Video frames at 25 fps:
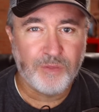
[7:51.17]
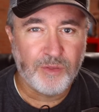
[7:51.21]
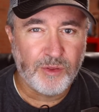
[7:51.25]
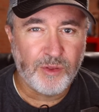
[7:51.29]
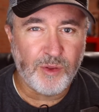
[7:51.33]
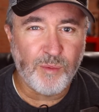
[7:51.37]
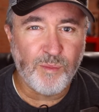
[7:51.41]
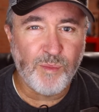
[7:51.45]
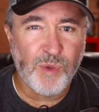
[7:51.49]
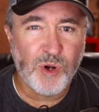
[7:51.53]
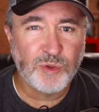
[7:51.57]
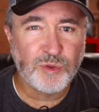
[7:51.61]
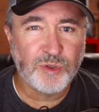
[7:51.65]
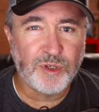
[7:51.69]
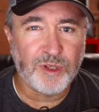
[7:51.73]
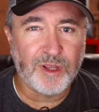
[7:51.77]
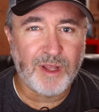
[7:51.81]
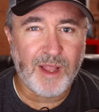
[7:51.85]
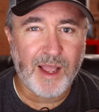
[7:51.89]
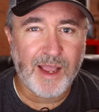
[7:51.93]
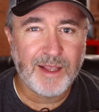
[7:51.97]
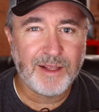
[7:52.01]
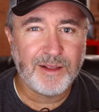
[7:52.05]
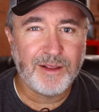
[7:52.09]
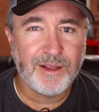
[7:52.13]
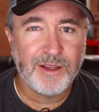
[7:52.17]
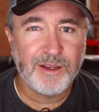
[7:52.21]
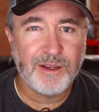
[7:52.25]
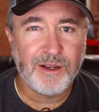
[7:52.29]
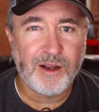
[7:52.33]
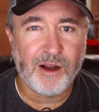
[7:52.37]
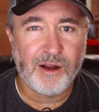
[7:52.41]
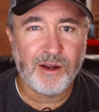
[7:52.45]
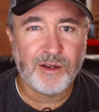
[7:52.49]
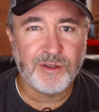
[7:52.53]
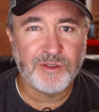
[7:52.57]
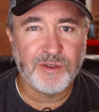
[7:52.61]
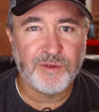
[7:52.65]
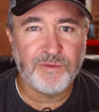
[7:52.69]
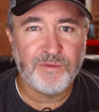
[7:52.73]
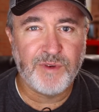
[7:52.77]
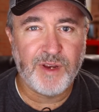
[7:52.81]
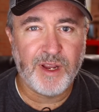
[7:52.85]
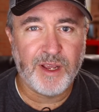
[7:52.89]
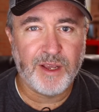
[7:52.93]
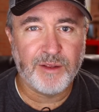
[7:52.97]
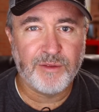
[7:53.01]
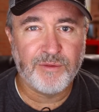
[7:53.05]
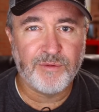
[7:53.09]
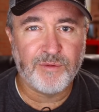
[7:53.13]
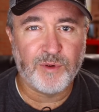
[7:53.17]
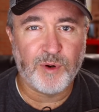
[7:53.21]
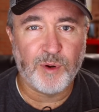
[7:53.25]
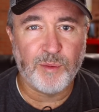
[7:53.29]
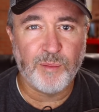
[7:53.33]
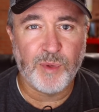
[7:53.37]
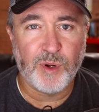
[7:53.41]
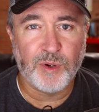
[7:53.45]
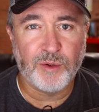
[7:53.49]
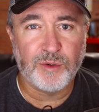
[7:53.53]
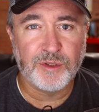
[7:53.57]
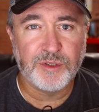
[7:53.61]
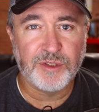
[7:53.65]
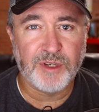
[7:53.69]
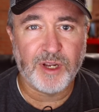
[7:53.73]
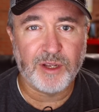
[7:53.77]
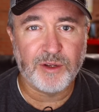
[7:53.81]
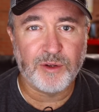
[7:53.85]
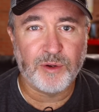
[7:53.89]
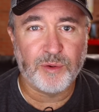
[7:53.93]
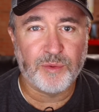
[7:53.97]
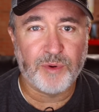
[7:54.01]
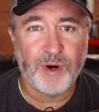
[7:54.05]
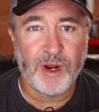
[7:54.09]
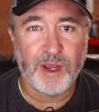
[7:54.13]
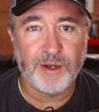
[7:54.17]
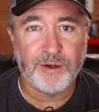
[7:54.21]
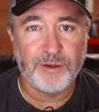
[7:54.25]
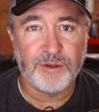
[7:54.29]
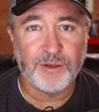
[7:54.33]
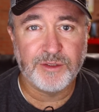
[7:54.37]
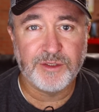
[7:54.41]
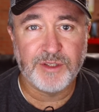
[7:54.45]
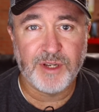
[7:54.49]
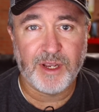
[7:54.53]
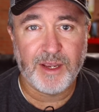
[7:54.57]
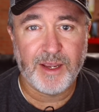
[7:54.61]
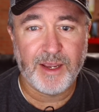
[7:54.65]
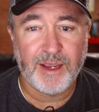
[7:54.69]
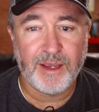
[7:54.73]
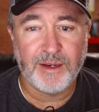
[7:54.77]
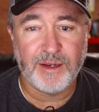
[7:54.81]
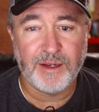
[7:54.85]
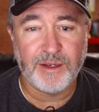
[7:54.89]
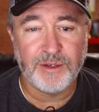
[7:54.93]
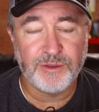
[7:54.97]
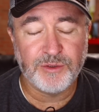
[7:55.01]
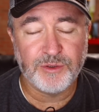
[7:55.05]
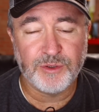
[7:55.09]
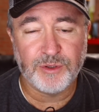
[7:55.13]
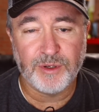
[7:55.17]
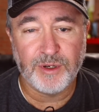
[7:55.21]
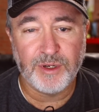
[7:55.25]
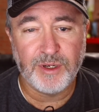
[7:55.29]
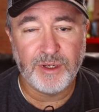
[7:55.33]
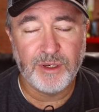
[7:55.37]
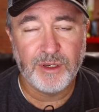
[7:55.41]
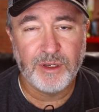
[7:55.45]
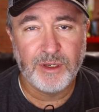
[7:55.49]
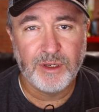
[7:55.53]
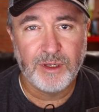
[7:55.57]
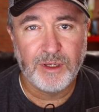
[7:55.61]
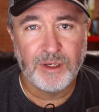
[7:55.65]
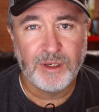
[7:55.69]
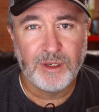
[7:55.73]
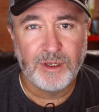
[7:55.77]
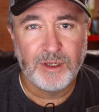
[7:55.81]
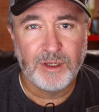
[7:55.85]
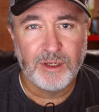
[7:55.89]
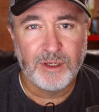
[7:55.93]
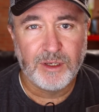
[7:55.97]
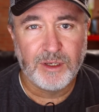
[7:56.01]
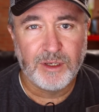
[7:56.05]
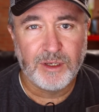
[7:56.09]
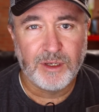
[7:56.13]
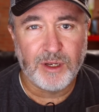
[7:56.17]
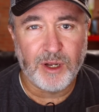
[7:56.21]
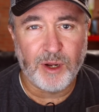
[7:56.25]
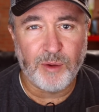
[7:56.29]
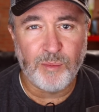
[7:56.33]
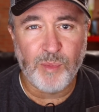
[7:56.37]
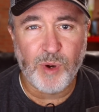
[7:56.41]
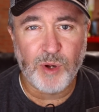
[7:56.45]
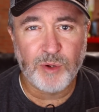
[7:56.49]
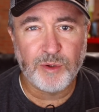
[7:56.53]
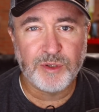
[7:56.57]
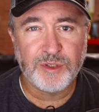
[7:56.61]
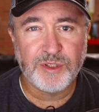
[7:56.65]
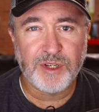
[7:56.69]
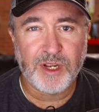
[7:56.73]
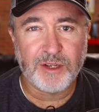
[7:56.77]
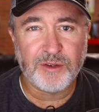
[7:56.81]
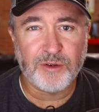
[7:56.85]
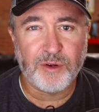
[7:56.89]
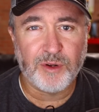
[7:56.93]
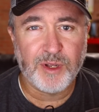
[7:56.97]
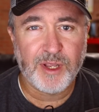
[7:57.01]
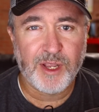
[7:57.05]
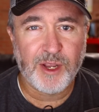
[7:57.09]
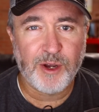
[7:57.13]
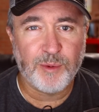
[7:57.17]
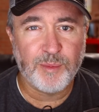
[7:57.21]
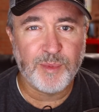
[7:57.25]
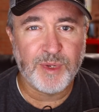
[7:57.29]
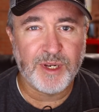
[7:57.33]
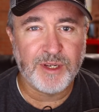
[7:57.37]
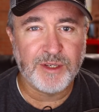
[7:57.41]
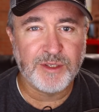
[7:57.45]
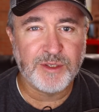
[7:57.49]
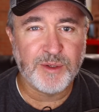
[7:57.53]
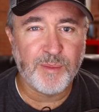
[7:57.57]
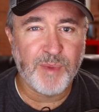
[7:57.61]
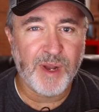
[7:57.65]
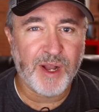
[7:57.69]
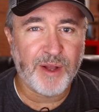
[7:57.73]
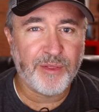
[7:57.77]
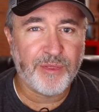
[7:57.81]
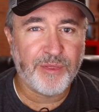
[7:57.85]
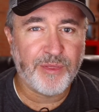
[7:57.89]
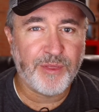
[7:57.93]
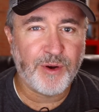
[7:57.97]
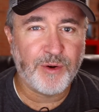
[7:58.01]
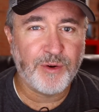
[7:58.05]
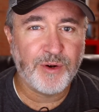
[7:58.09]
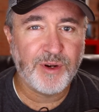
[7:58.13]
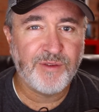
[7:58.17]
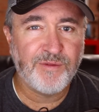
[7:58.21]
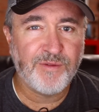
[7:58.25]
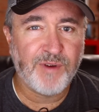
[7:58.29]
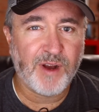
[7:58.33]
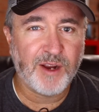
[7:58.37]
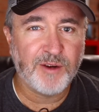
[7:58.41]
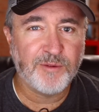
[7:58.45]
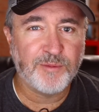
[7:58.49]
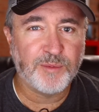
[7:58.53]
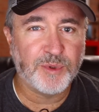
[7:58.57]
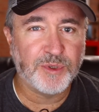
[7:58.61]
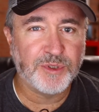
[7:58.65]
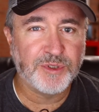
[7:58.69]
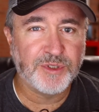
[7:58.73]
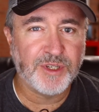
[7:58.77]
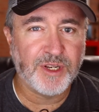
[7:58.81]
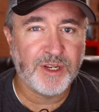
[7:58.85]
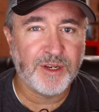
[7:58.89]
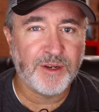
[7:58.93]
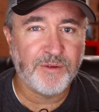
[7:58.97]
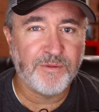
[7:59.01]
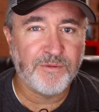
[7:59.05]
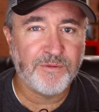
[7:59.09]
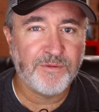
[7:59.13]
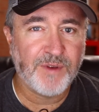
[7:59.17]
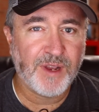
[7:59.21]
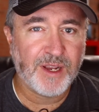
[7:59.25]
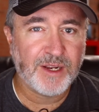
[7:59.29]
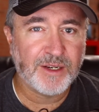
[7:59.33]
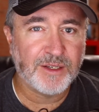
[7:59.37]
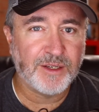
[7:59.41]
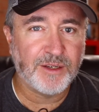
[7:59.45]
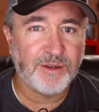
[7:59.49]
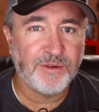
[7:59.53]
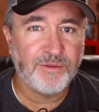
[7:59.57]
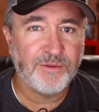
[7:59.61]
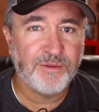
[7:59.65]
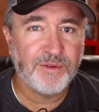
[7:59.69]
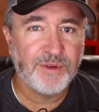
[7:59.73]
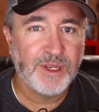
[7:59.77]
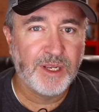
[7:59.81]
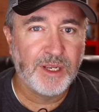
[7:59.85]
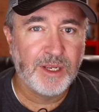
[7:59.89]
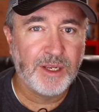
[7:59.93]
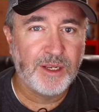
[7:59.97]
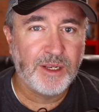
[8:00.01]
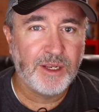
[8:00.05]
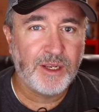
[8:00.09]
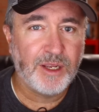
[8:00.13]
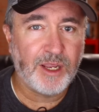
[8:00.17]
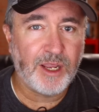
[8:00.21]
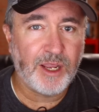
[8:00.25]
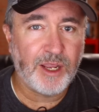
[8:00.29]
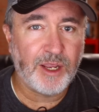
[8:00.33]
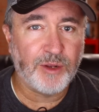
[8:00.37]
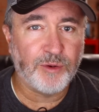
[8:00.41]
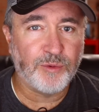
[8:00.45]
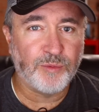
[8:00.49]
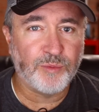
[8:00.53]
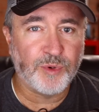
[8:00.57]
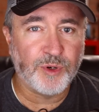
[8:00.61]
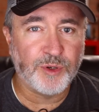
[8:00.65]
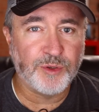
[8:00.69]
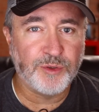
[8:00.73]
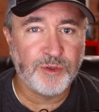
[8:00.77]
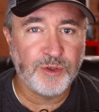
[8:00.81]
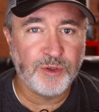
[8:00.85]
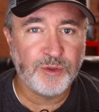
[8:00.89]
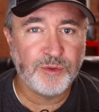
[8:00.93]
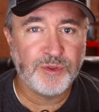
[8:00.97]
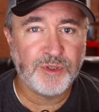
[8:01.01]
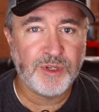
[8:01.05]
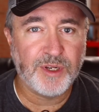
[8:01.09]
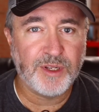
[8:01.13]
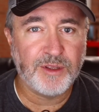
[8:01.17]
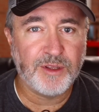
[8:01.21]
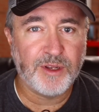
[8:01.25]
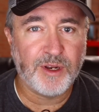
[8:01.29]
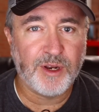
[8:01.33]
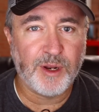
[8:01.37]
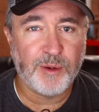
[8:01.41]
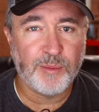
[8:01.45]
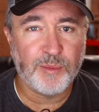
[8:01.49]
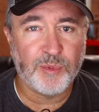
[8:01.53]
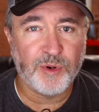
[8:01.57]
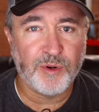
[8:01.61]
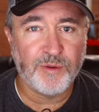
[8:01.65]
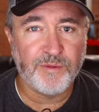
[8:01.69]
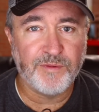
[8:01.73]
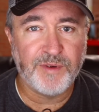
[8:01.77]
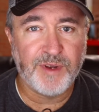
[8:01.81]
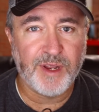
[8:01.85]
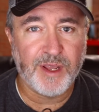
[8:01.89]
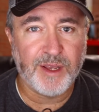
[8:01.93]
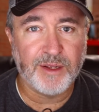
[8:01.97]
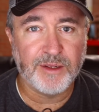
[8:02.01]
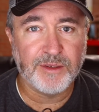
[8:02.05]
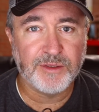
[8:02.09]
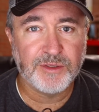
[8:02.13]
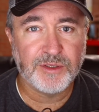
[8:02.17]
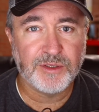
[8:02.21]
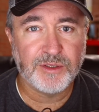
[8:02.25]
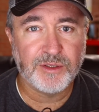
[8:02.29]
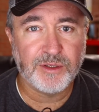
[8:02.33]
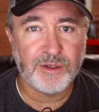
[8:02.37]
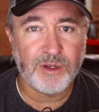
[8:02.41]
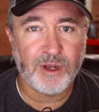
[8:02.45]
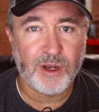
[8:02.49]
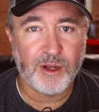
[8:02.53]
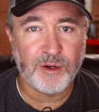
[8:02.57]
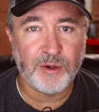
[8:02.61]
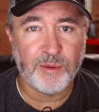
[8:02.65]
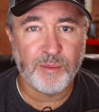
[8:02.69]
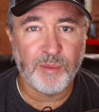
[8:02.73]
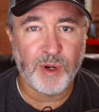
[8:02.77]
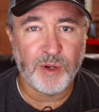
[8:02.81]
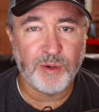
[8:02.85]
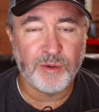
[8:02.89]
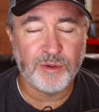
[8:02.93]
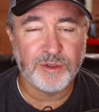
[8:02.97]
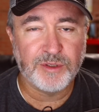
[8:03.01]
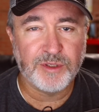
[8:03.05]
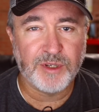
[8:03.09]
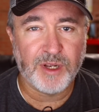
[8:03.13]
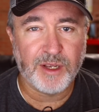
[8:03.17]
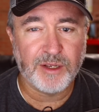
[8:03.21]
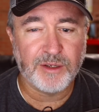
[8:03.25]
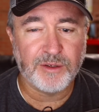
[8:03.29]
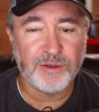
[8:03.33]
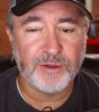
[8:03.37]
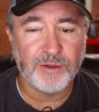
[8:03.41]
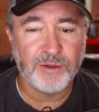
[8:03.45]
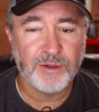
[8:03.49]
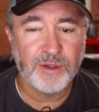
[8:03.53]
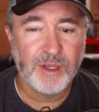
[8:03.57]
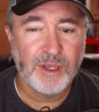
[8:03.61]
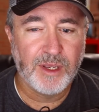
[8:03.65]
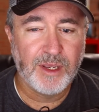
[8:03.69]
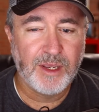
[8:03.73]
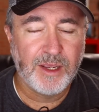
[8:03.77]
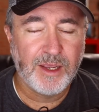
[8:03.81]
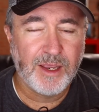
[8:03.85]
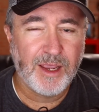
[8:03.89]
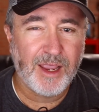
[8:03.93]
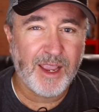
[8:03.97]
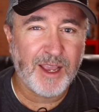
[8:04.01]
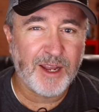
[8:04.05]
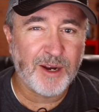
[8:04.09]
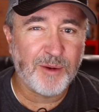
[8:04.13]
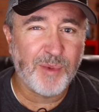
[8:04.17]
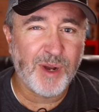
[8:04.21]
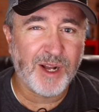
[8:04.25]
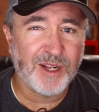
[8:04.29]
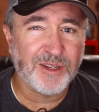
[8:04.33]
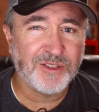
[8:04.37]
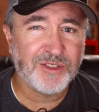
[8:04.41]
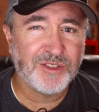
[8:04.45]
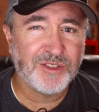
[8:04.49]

The most likely cause of death for a motorcycle rider is a head injury. A motorcycle helmet is about 35% effective in reducing the number of deaths on a motorcycle, and about